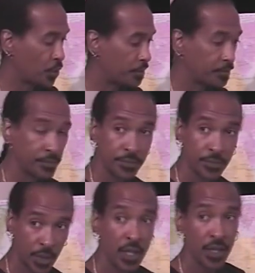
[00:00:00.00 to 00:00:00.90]
The church.
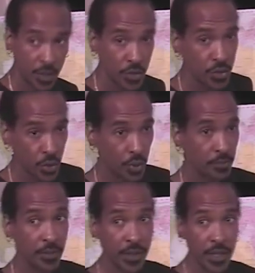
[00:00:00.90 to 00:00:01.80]
And, uh, sure.
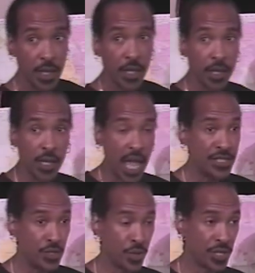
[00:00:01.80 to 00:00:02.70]
And
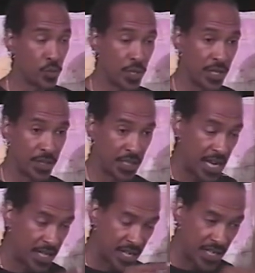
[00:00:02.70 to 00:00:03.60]
you know, there's one other thing
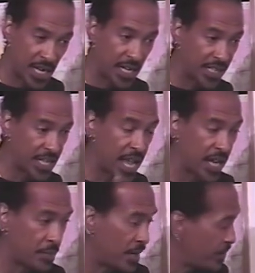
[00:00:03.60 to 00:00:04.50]
that, I, that I'd like to add
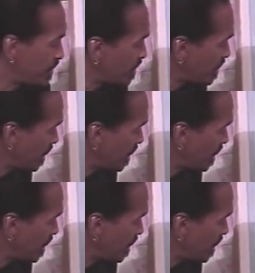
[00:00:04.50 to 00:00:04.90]
about this.